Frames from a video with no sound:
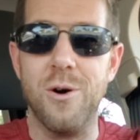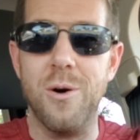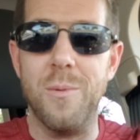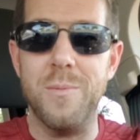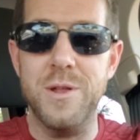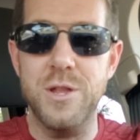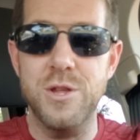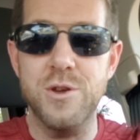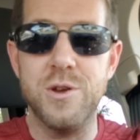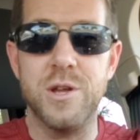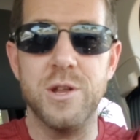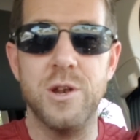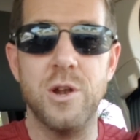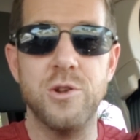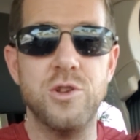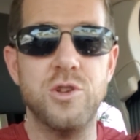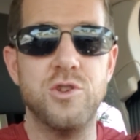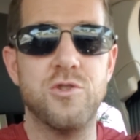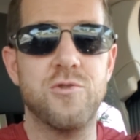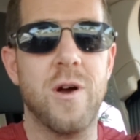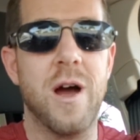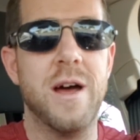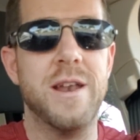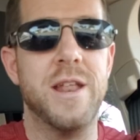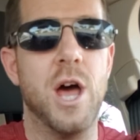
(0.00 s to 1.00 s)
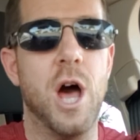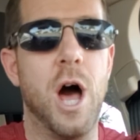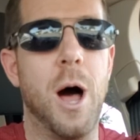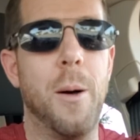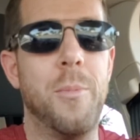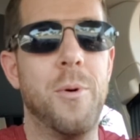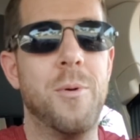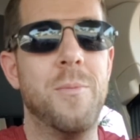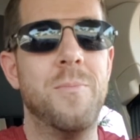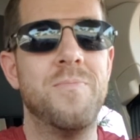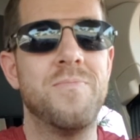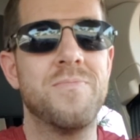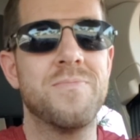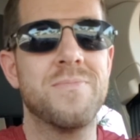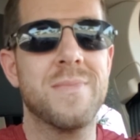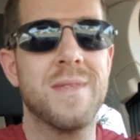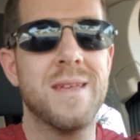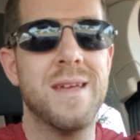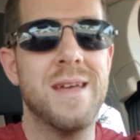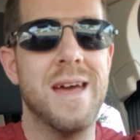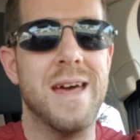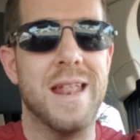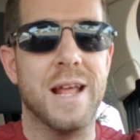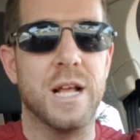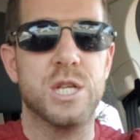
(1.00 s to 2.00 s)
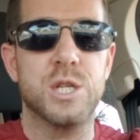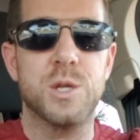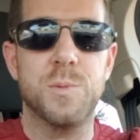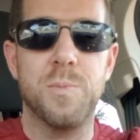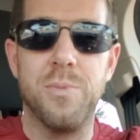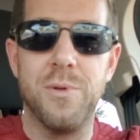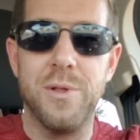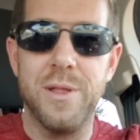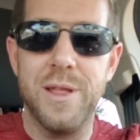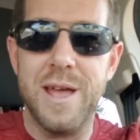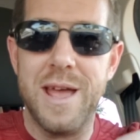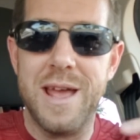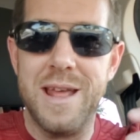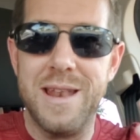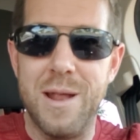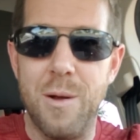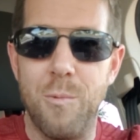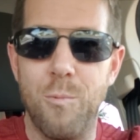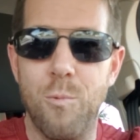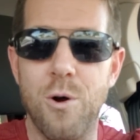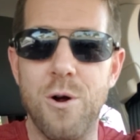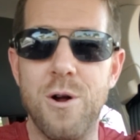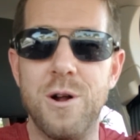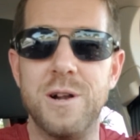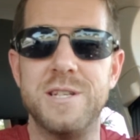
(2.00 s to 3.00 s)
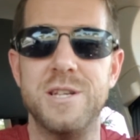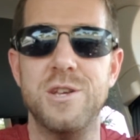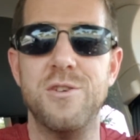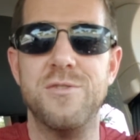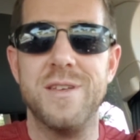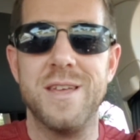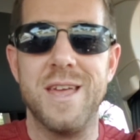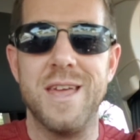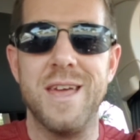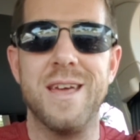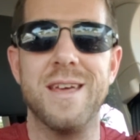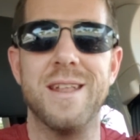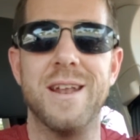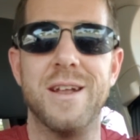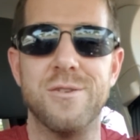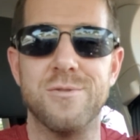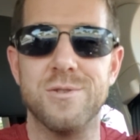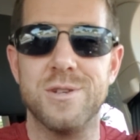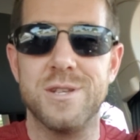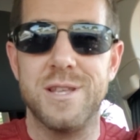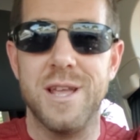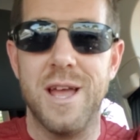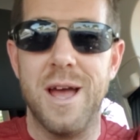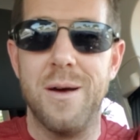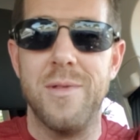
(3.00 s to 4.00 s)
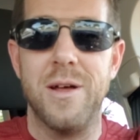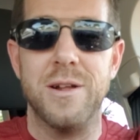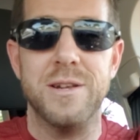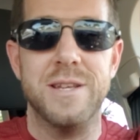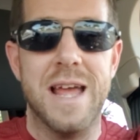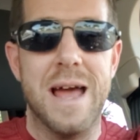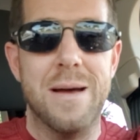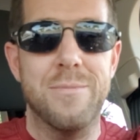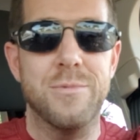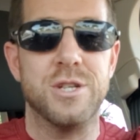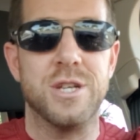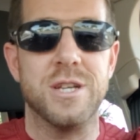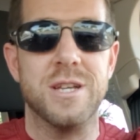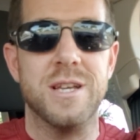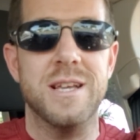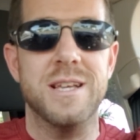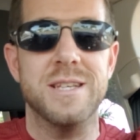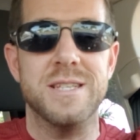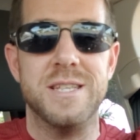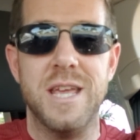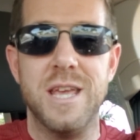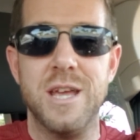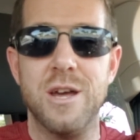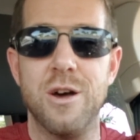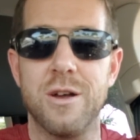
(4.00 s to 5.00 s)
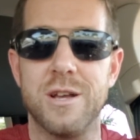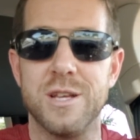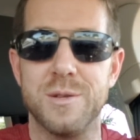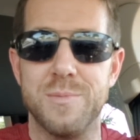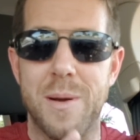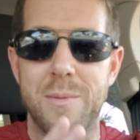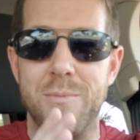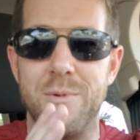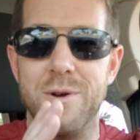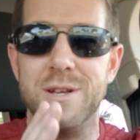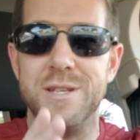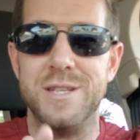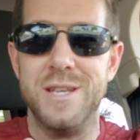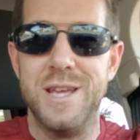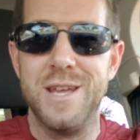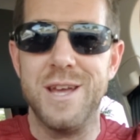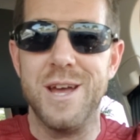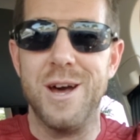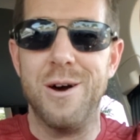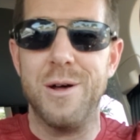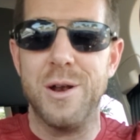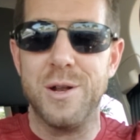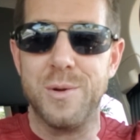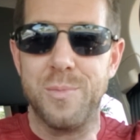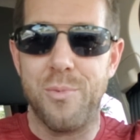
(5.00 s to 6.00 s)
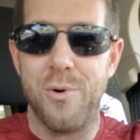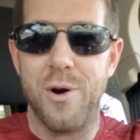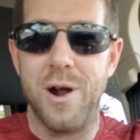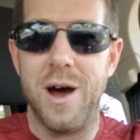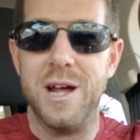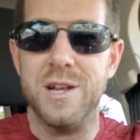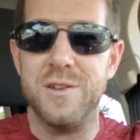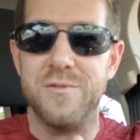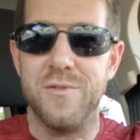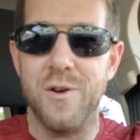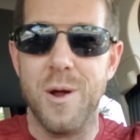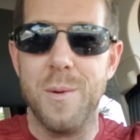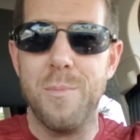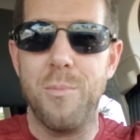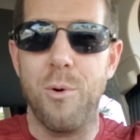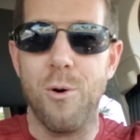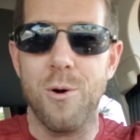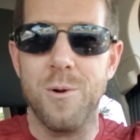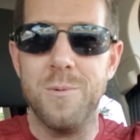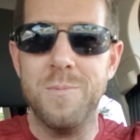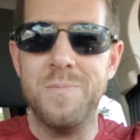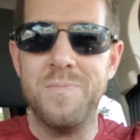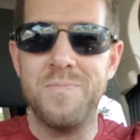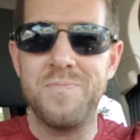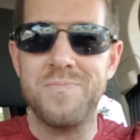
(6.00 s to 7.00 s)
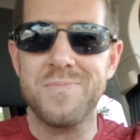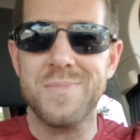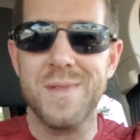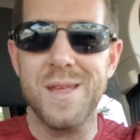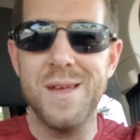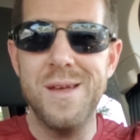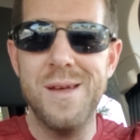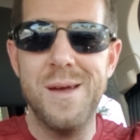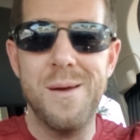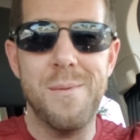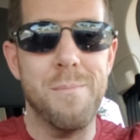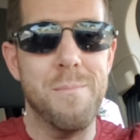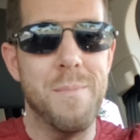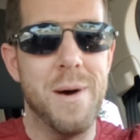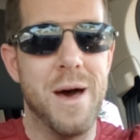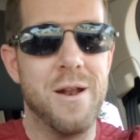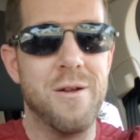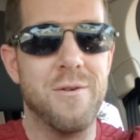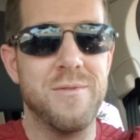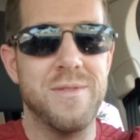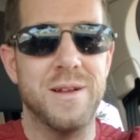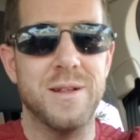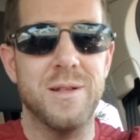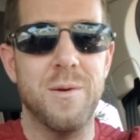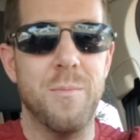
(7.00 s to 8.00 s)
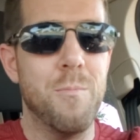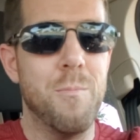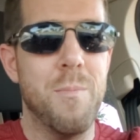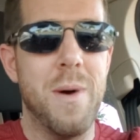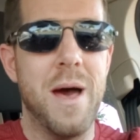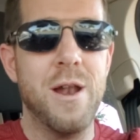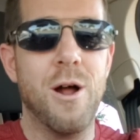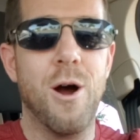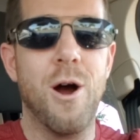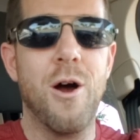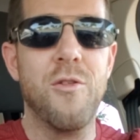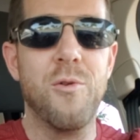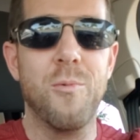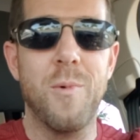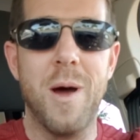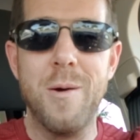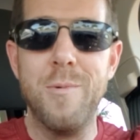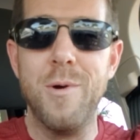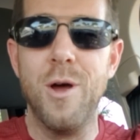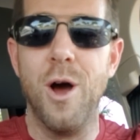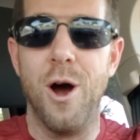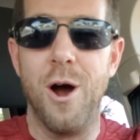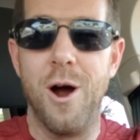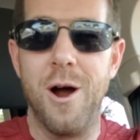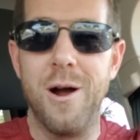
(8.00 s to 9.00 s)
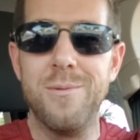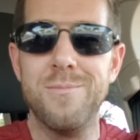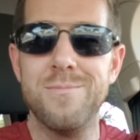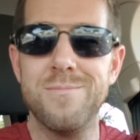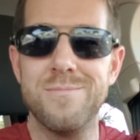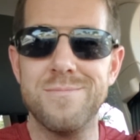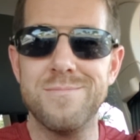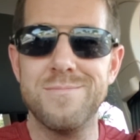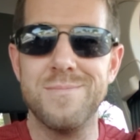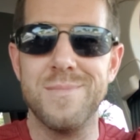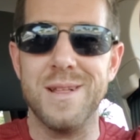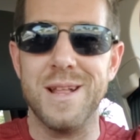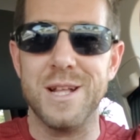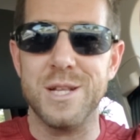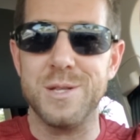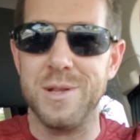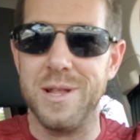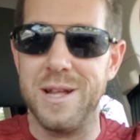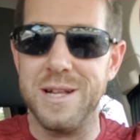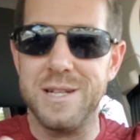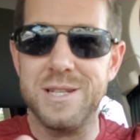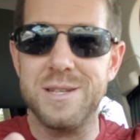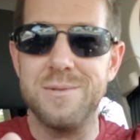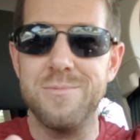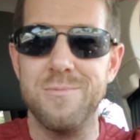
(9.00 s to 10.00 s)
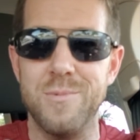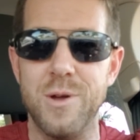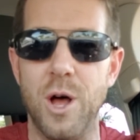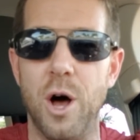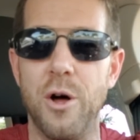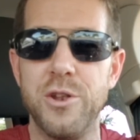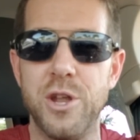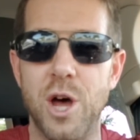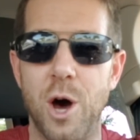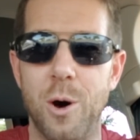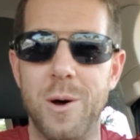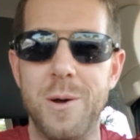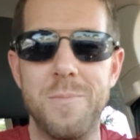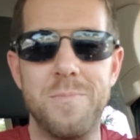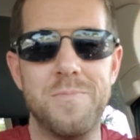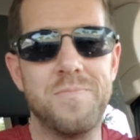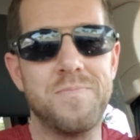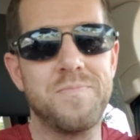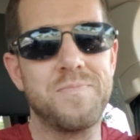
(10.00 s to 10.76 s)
I mean, you can try to help him and explain in words that you think he can understand without damaging his ego. Because remember, his ego and his pride is very important. Men are the way we are. We all know it.